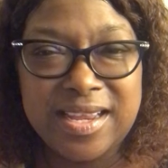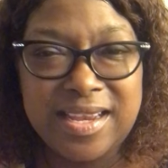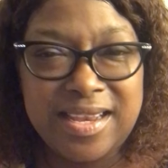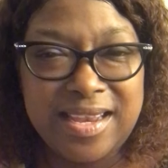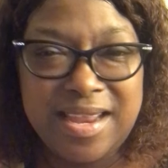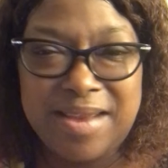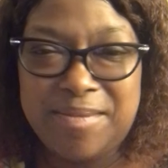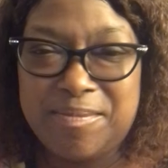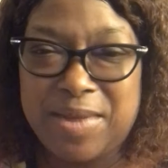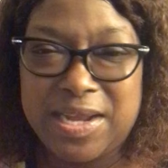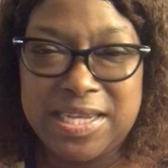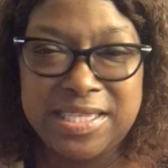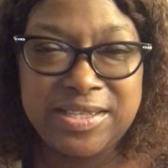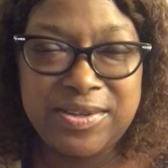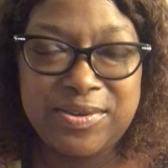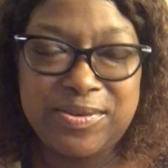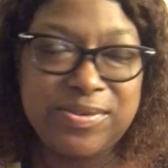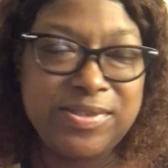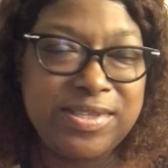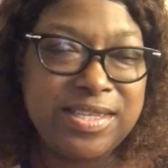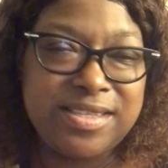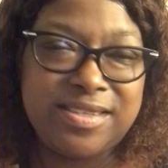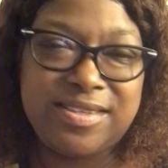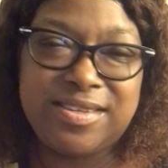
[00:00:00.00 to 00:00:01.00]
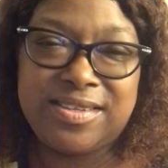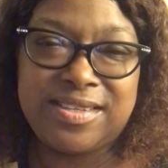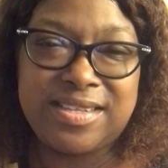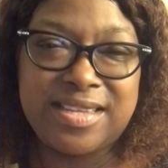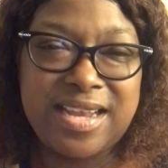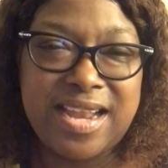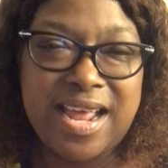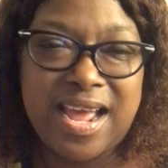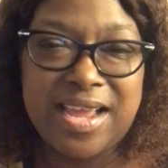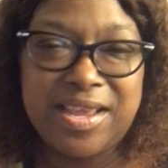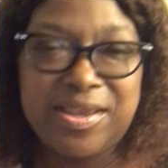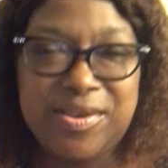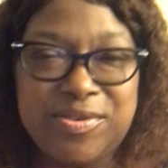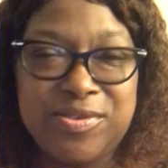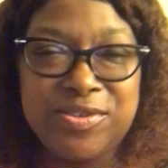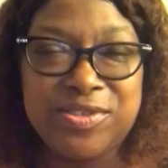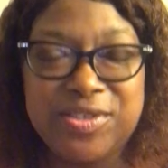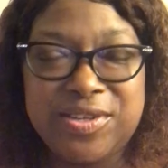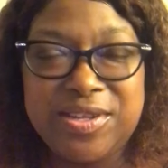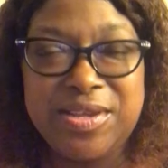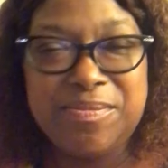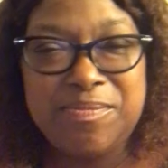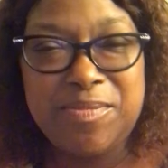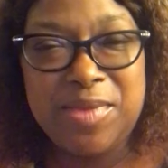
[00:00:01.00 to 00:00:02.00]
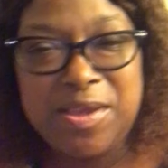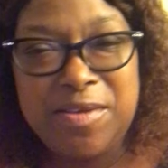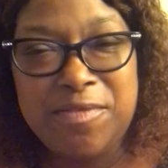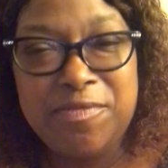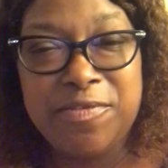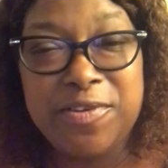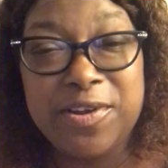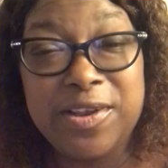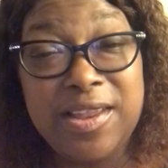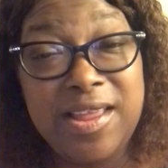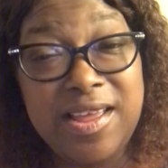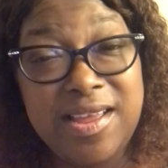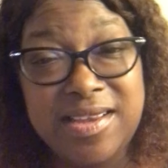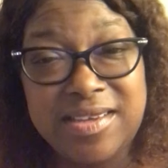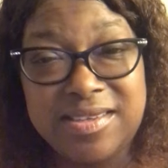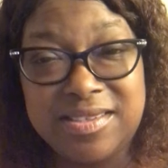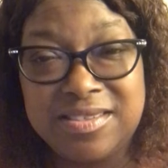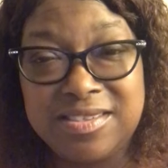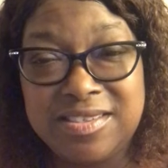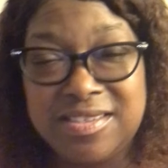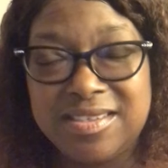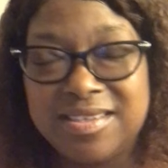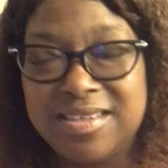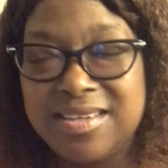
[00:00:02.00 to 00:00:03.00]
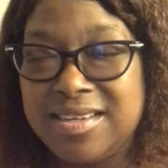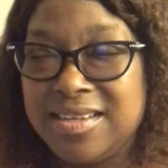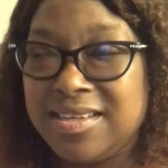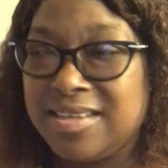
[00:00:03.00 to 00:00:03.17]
And then my soul sisters and I usually meet for lunch.